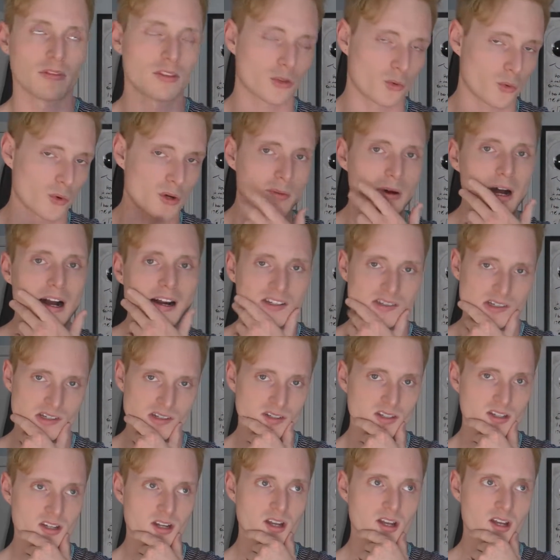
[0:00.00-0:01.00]
three
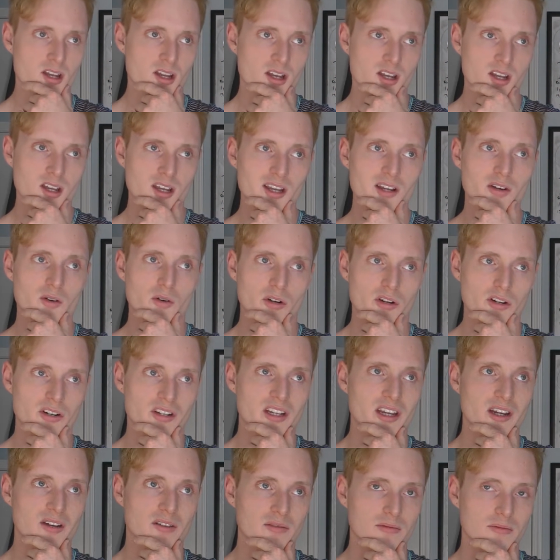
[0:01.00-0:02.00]
boxes in order to
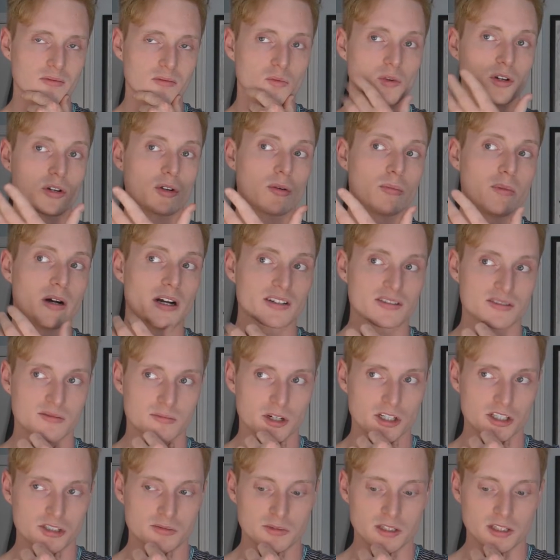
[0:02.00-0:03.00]
get one whole box of
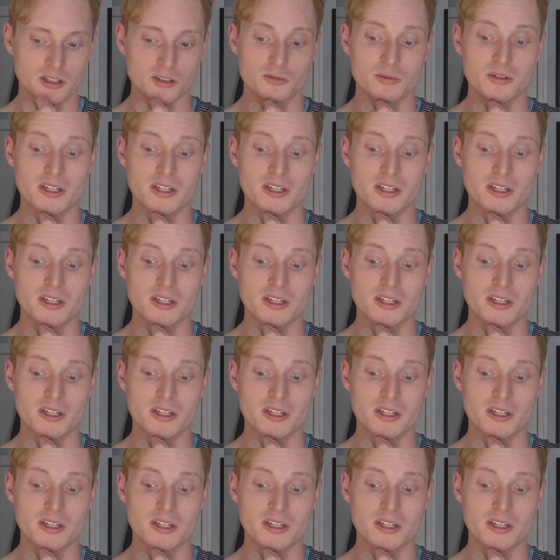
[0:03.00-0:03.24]
marshmallows.